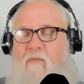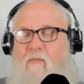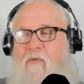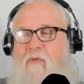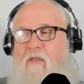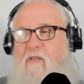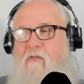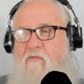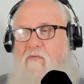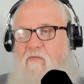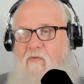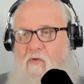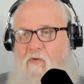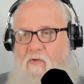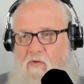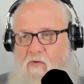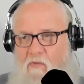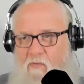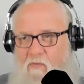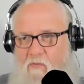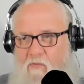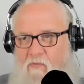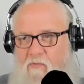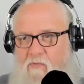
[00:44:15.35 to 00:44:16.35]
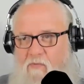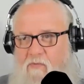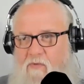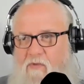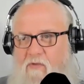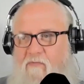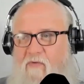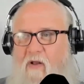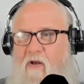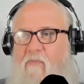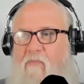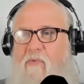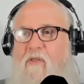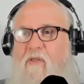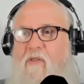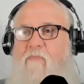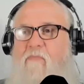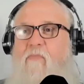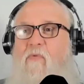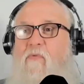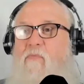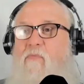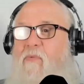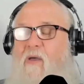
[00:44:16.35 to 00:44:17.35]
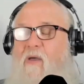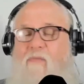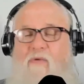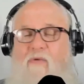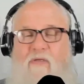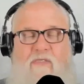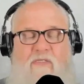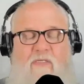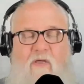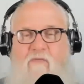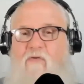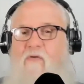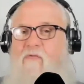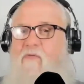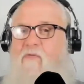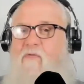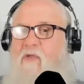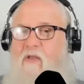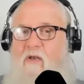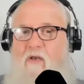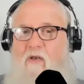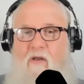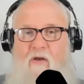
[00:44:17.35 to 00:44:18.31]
I'm in the photo developing booth by myself over here,